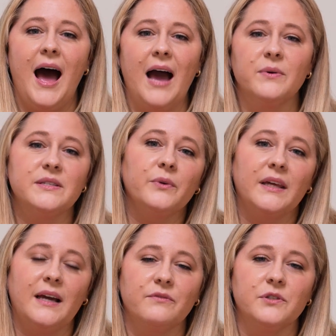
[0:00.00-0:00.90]
I wasn't
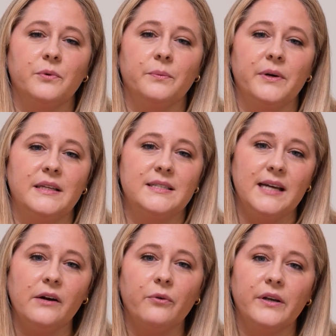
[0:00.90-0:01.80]
really comfortable putting
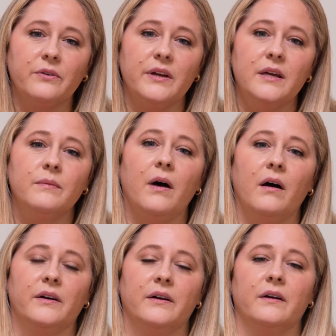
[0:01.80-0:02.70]
steroid cream
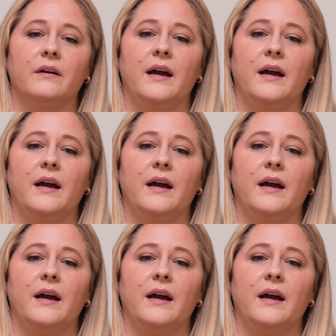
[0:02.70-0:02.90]
on her.